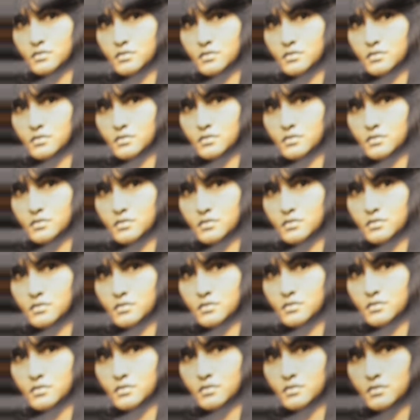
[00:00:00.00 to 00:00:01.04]

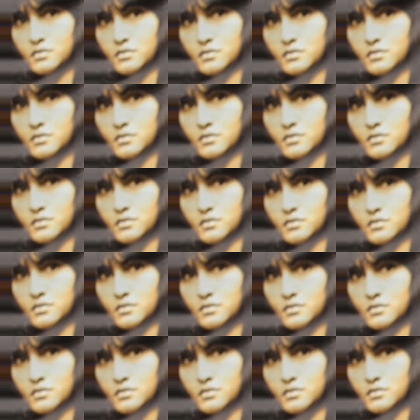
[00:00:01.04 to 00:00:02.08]

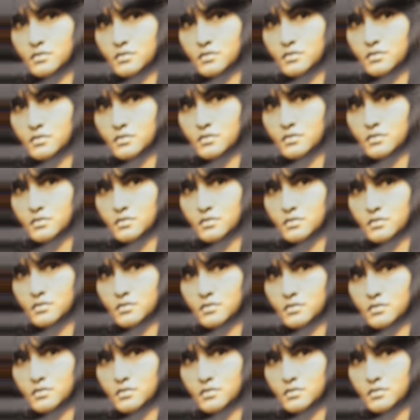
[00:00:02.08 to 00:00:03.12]

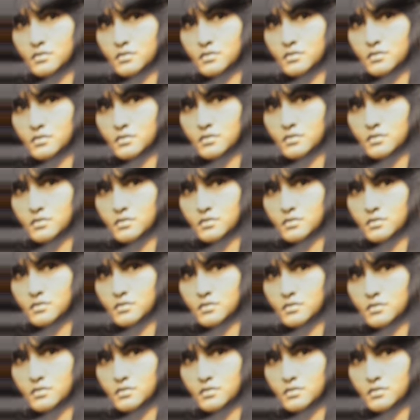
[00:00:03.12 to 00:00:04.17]

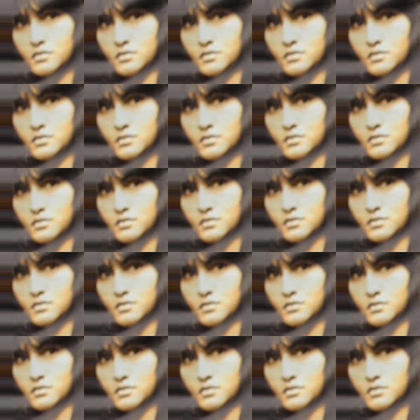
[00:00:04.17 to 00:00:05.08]
(silent)